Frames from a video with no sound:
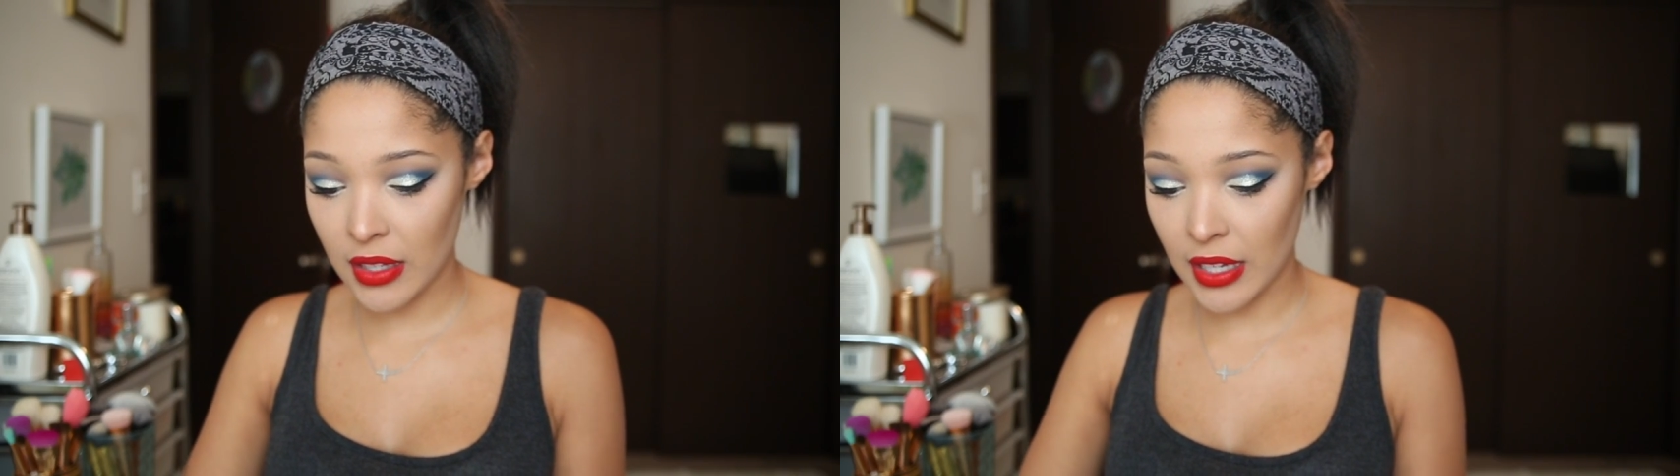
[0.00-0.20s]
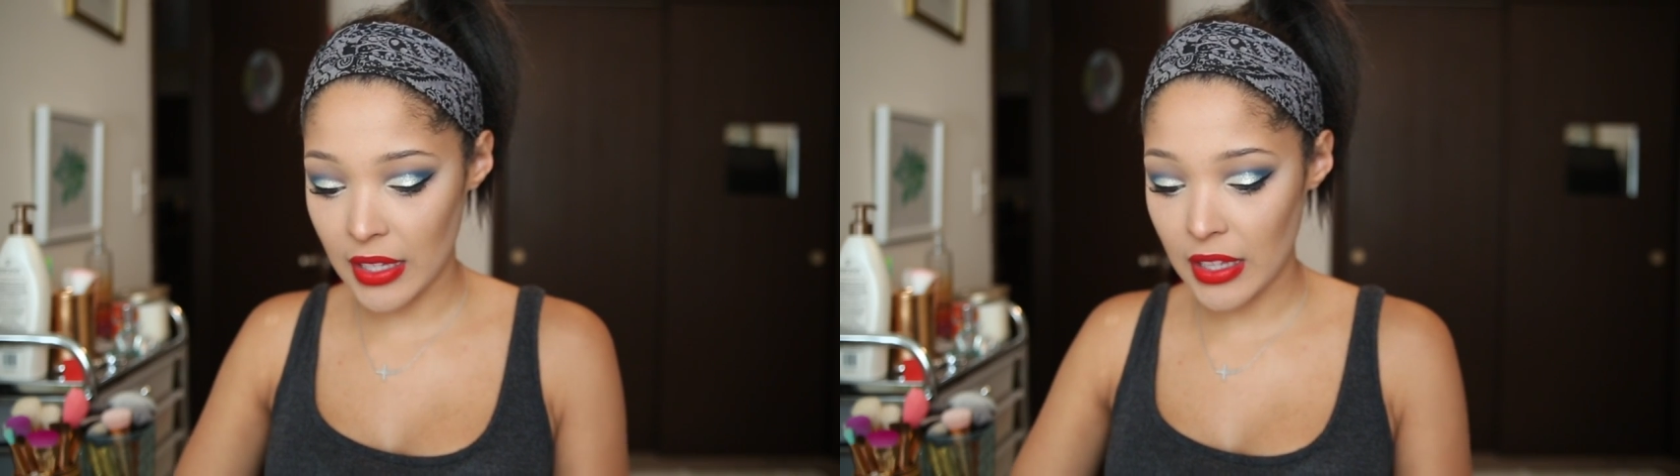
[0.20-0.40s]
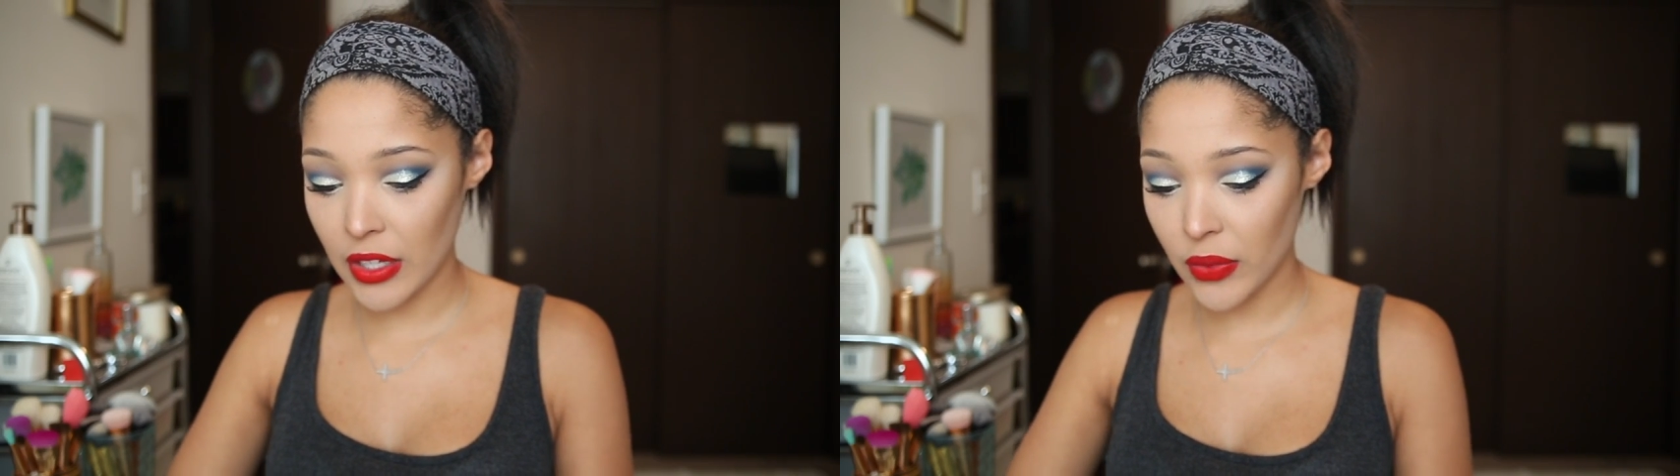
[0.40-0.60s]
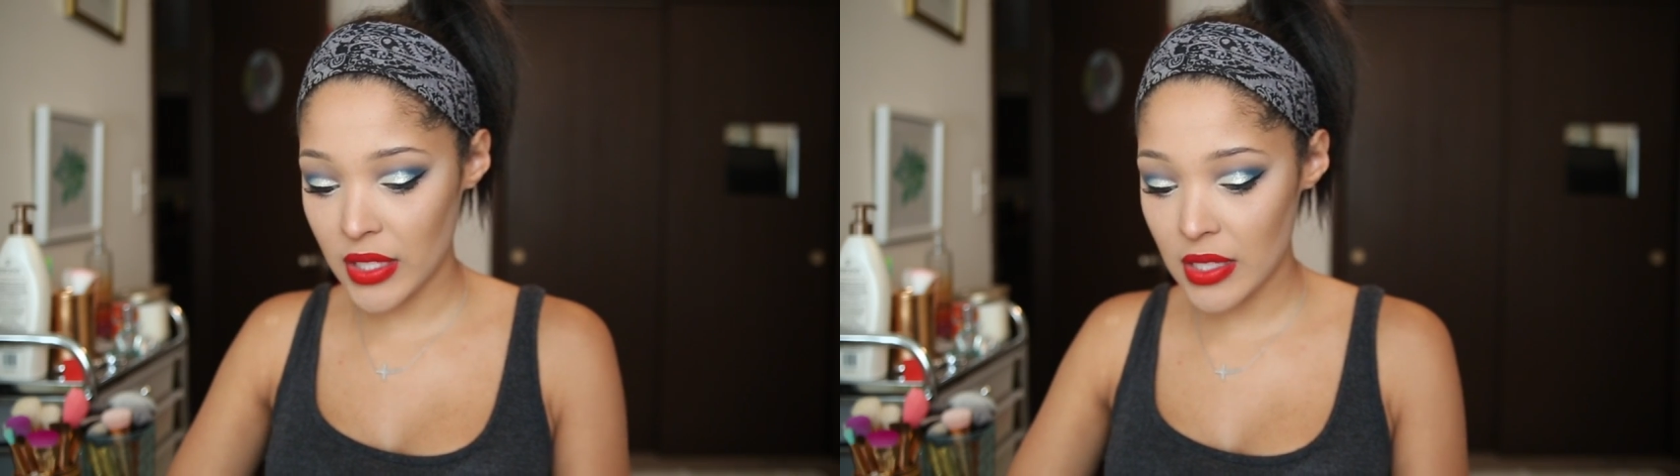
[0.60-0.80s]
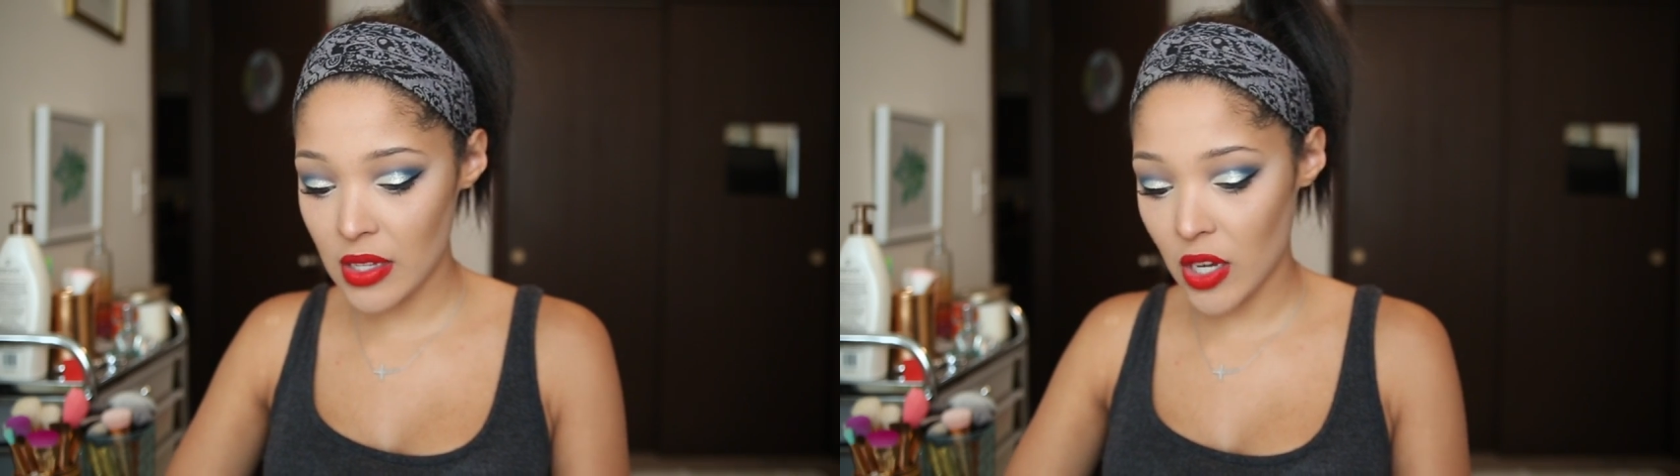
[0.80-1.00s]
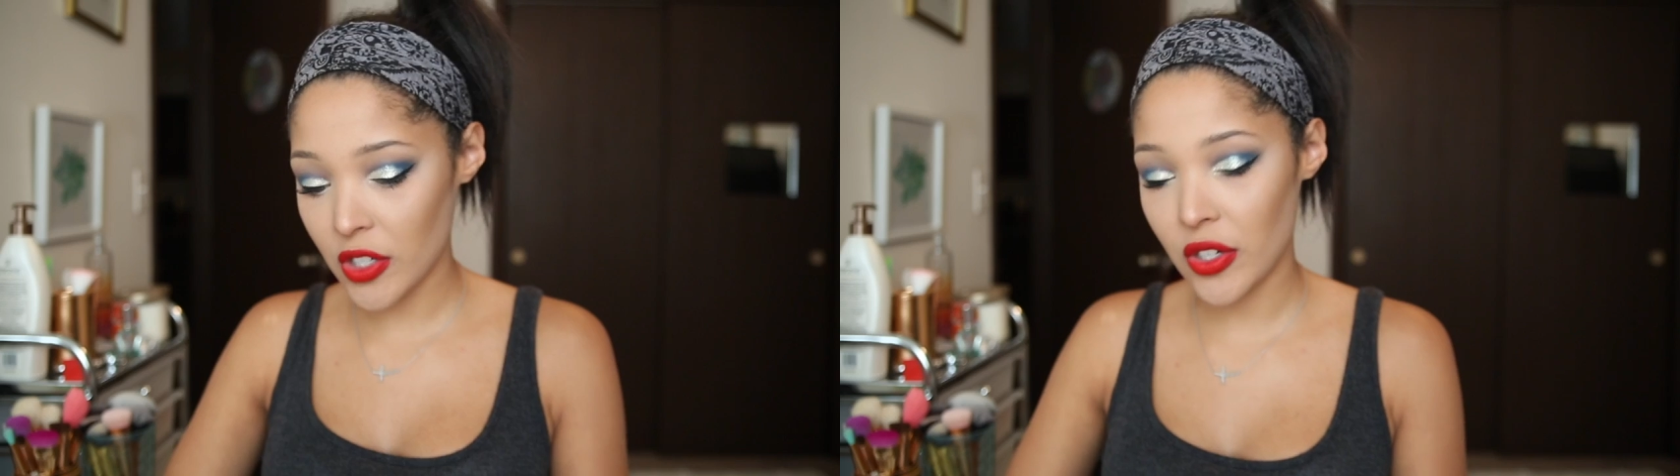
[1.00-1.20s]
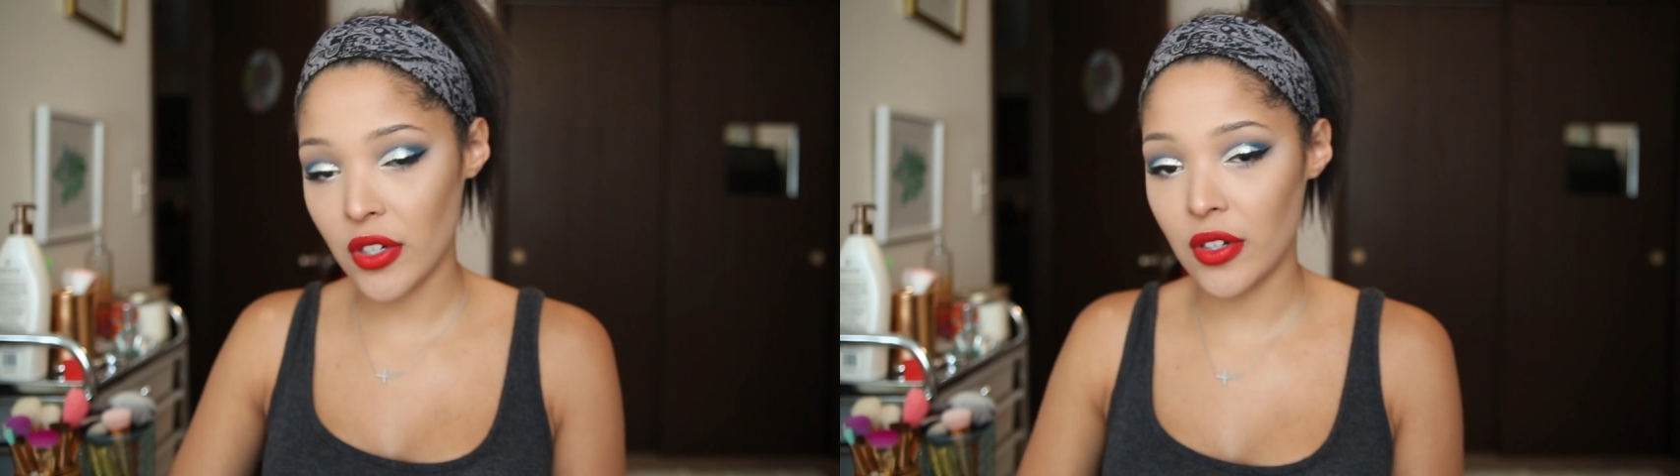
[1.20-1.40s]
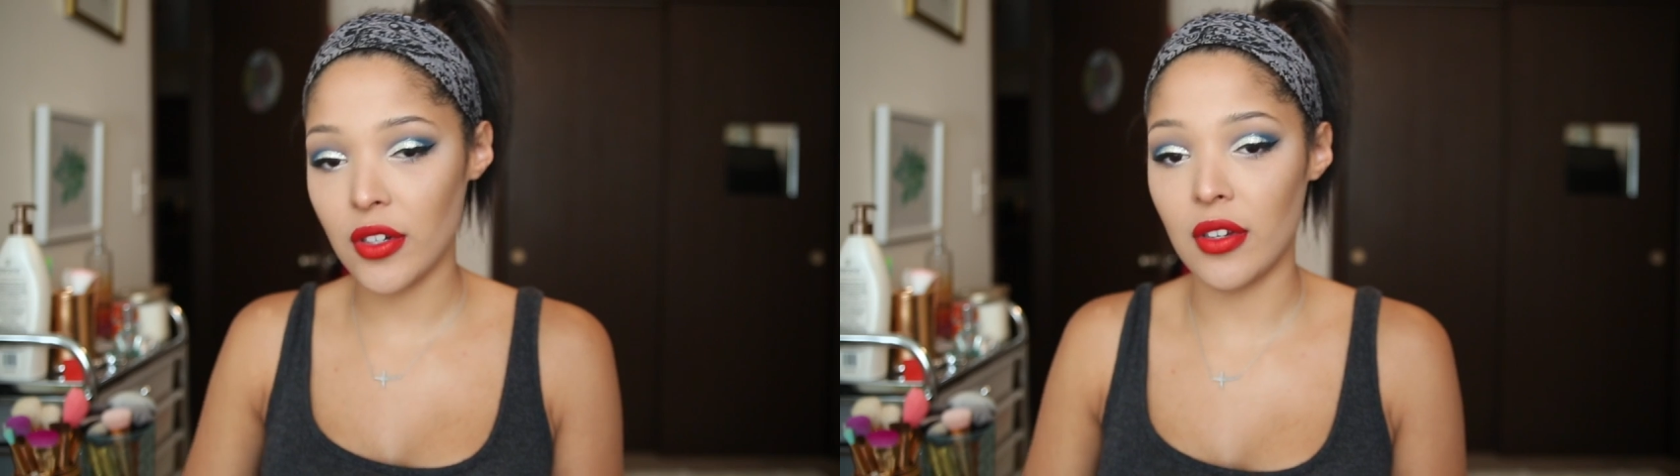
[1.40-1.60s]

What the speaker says: like liquid on your,